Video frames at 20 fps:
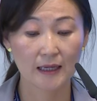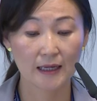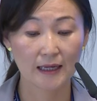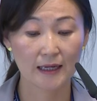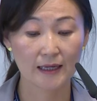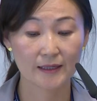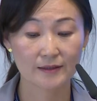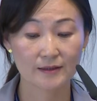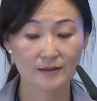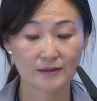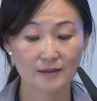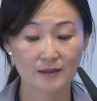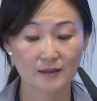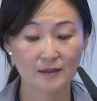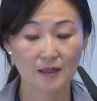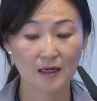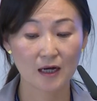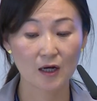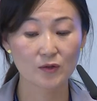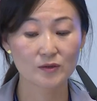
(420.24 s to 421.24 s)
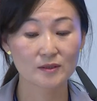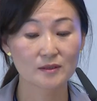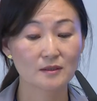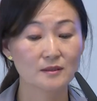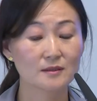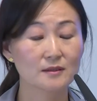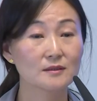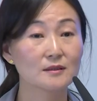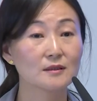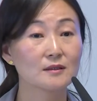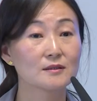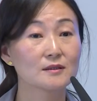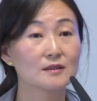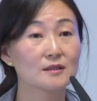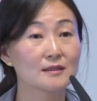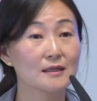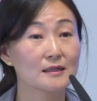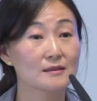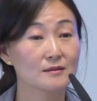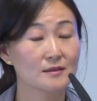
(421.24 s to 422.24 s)
And how
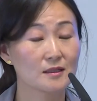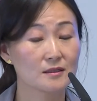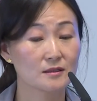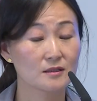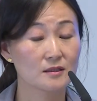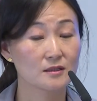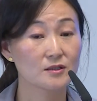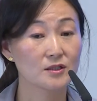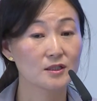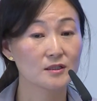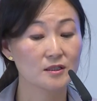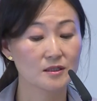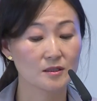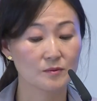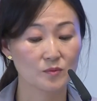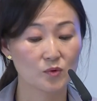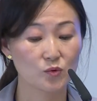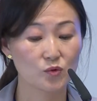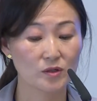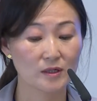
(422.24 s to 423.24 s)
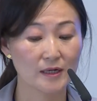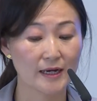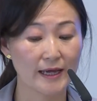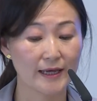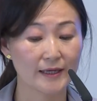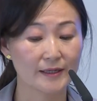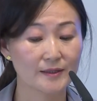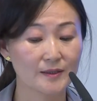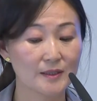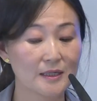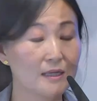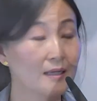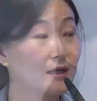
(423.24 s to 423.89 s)
does the system look like?